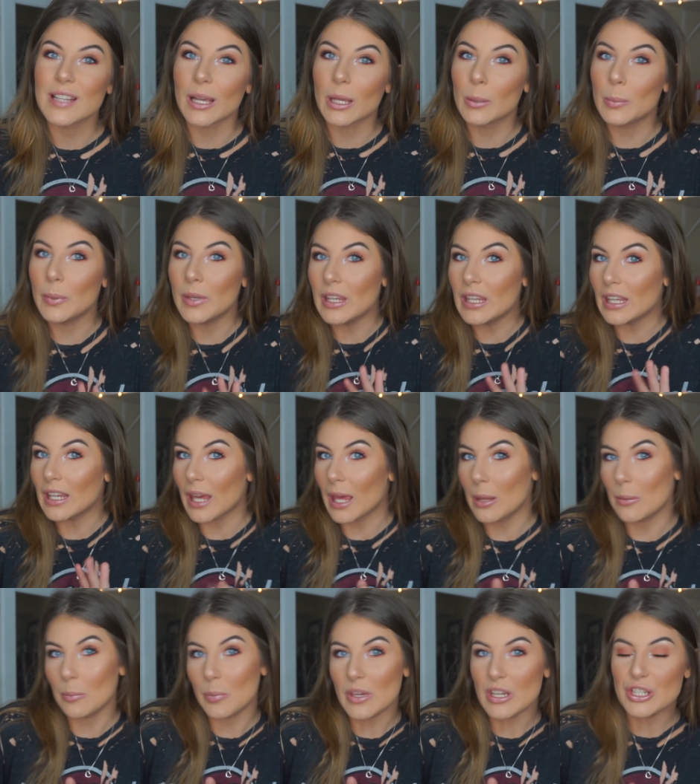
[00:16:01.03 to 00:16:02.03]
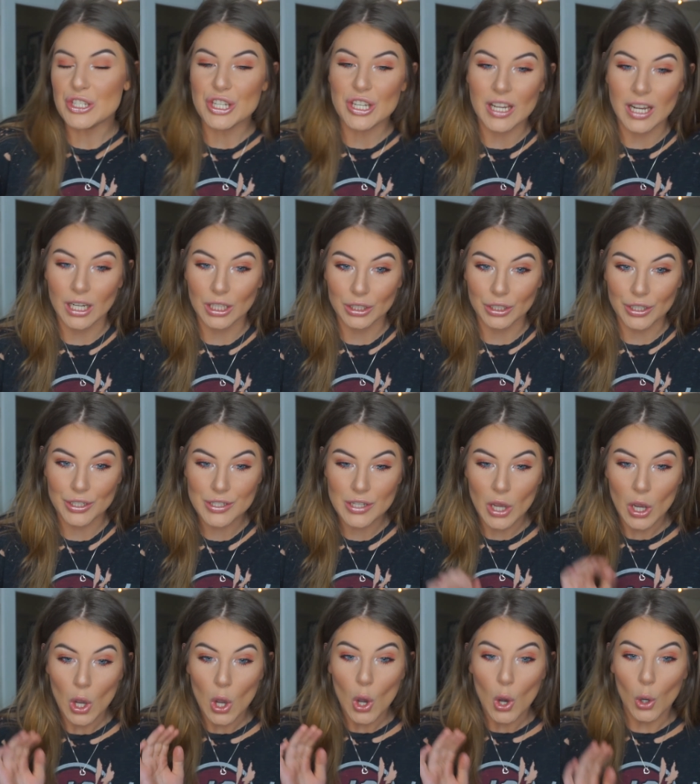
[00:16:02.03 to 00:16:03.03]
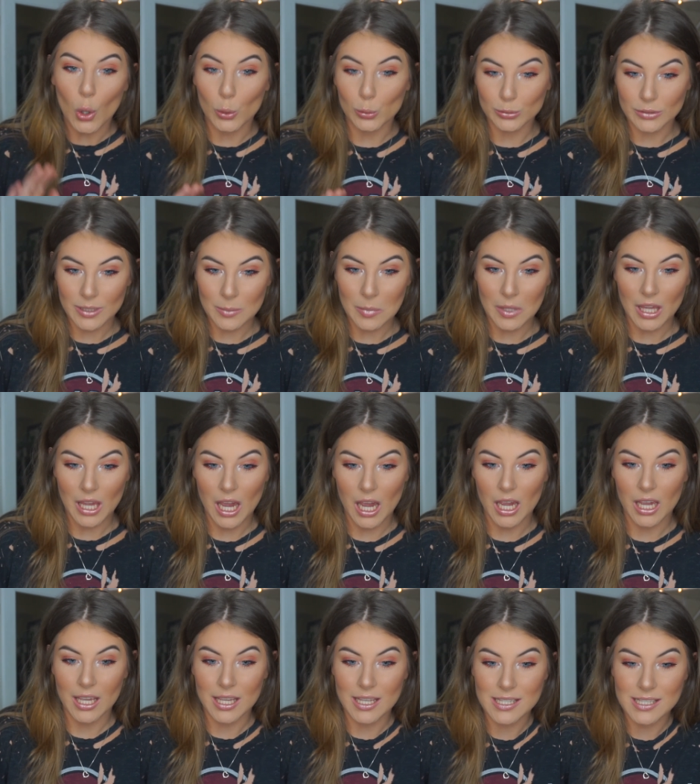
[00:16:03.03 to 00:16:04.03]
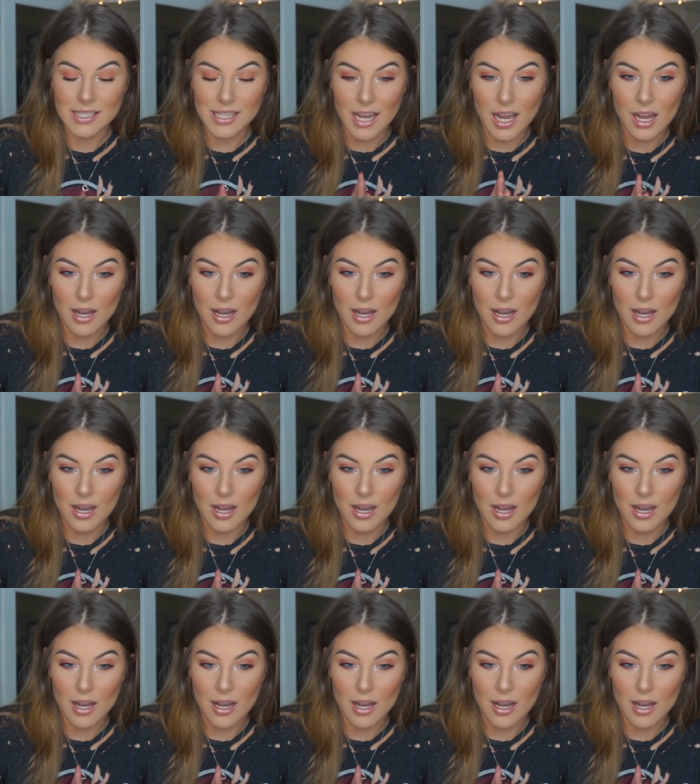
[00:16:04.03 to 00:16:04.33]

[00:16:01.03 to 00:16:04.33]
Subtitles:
like pink and peachy colors, only because